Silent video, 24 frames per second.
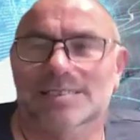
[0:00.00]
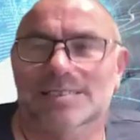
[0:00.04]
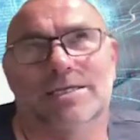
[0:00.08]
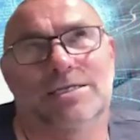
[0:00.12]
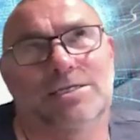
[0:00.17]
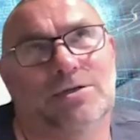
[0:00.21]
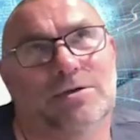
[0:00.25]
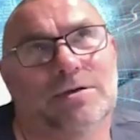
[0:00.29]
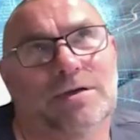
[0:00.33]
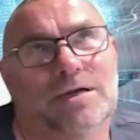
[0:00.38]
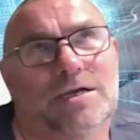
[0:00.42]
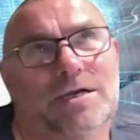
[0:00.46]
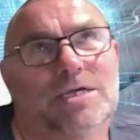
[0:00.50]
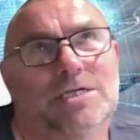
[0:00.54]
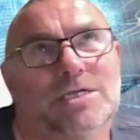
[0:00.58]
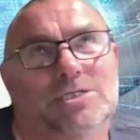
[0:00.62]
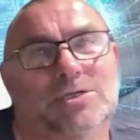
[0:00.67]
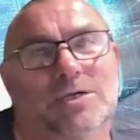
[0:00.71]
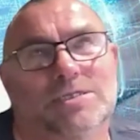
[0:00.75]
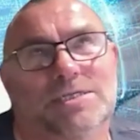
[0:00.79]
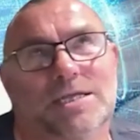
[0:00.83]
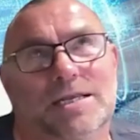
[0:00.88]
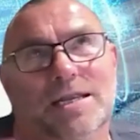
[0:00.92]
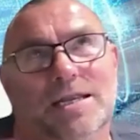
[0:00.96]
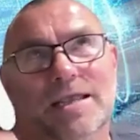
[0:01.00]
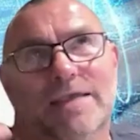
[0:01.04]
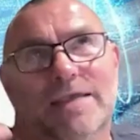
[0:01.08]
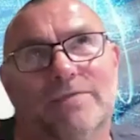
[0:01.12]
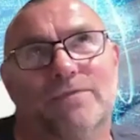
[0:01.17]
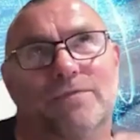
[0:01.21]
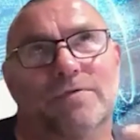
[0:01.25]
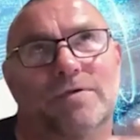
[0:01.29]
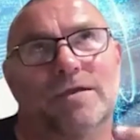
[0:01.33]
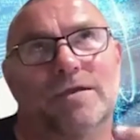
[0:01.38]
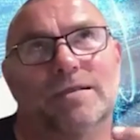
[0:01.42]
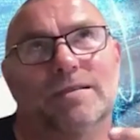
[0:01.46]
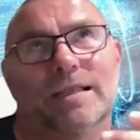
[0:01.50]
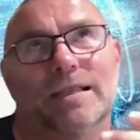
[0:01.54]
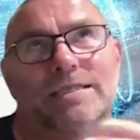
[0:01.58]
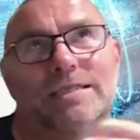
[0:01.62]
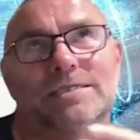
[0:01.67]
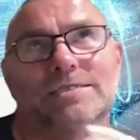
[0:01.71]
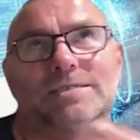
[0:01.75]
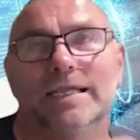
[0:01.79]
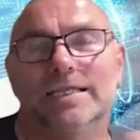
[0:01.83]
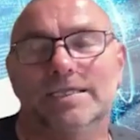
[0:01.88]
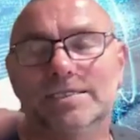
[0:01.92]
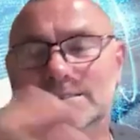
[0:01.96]
I said, so I said, if
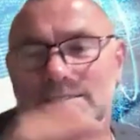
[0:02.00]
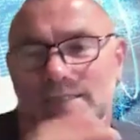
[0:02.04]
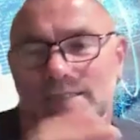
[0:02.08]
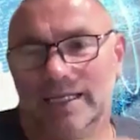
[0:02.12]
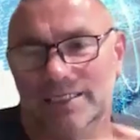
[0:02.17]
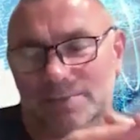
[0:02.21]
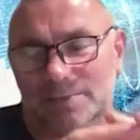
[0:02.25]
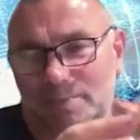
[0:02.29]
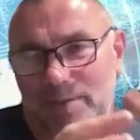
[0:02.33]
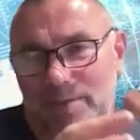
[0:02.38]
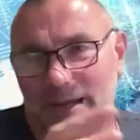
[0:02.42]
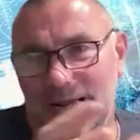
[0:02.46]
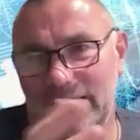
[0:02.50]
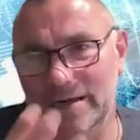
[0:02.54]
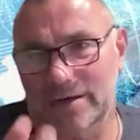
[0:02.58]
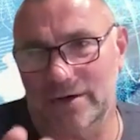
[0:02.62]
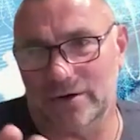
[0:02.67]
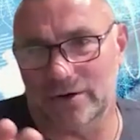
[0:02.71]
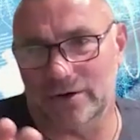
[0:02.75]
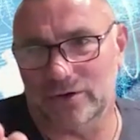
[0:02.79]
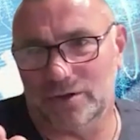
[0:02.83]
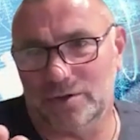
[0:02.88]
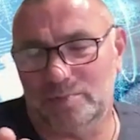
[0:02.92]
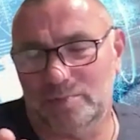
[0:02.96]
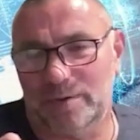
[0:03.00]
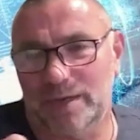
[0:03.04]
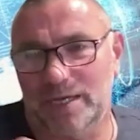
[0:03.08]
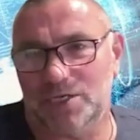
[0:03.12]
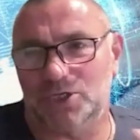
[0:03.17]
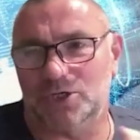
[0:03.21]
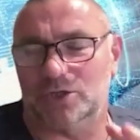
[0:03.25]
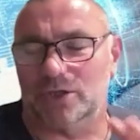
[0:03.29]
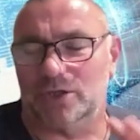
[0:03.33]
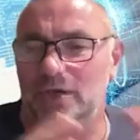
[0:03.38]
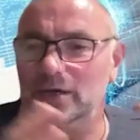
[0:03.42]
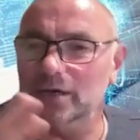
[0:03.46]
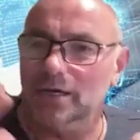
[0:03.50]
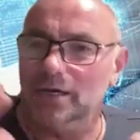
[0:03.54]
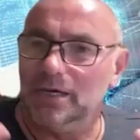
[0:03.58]
let's paint another picture,